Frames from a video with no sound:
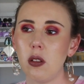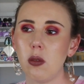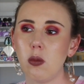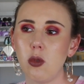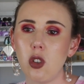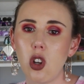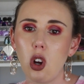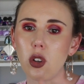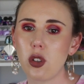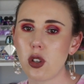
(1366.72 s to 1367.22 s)

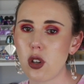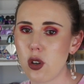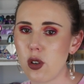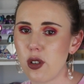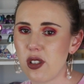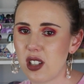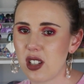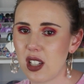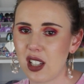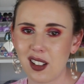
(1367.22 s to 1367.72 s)
not
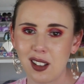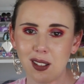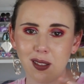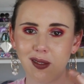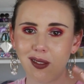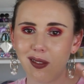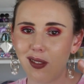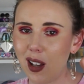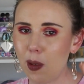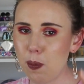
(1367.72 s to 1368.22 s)
using
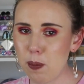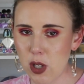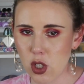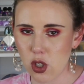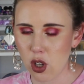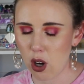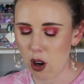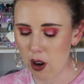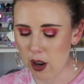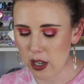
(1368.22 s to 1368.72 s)

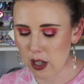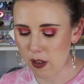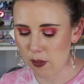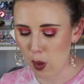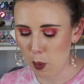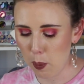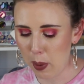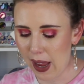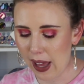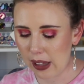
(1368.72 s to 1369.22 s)
majority of
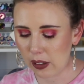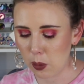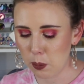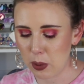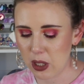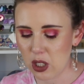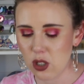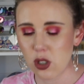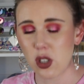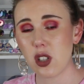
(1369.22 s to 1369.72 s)
the palette
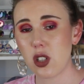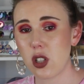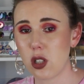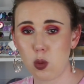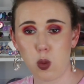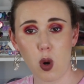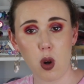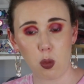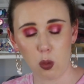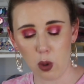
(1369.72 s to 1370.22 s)
because it
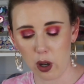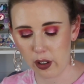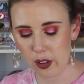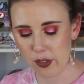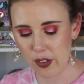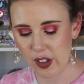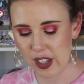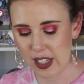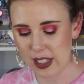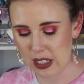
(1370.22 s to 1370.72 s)
just won't work
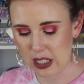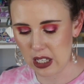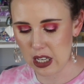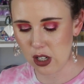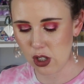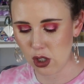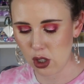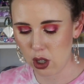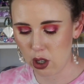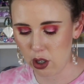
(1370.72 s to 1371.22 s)
for their
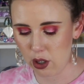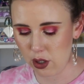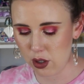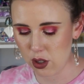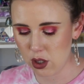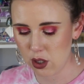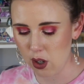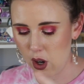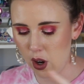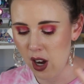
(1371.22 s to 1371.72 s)
skin tone.
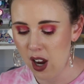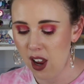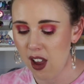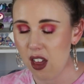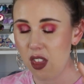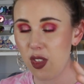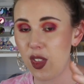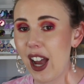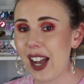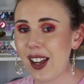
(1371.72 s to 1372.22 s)
So
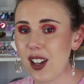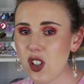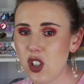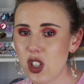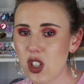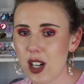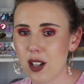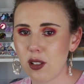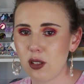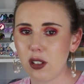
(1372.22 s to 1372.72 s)
that in
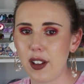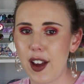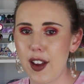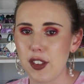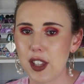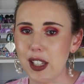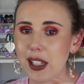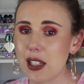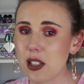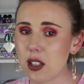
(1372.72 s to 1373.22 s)
general, I
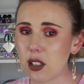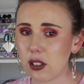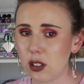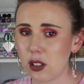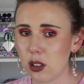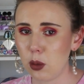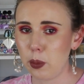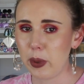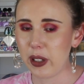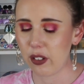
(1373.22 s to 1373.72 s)
think is a
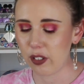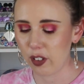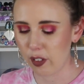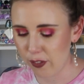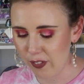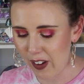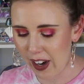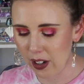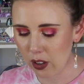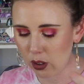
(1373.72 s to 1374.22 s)
little bit of a
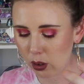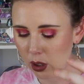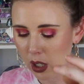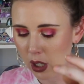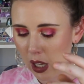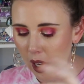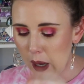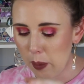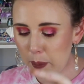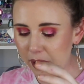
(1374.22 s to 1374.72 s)
fail,
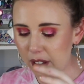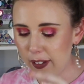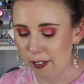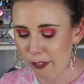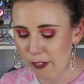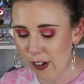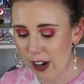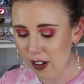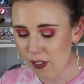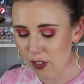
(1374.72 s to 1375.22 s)
but the
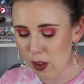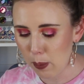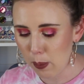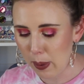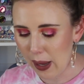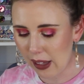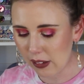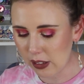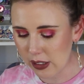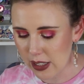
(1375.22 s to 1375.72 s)
front of the
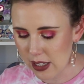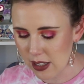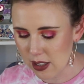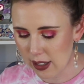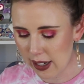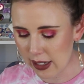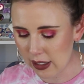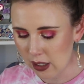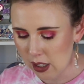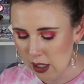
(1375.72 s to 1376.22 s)
palette is
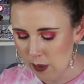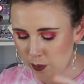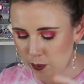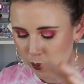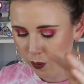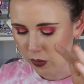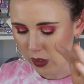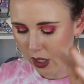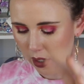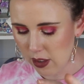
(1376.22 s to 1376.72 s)
like
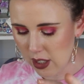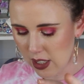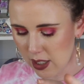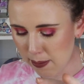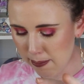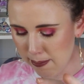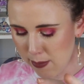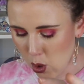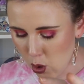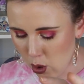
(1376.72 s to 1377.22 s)

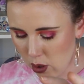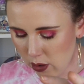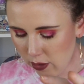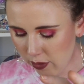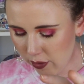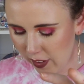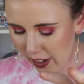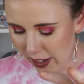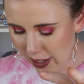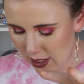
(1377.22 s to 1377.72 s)
this
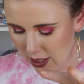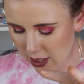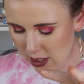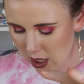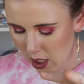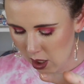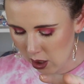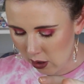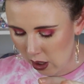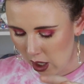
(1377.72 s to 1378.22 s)
moon
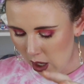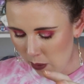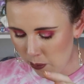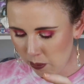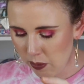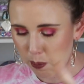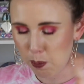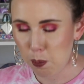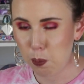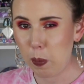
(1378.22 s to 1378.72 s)
face,
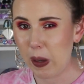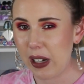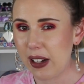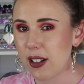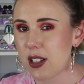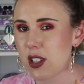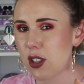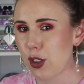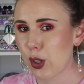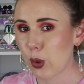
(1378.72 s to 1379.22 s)
but
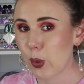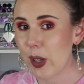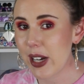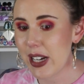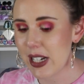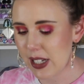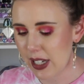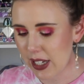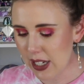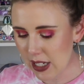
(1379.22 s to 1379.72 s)
it's
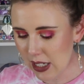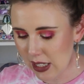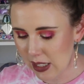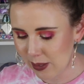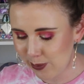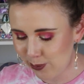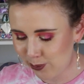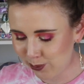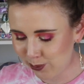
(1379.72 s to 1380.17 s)
3D.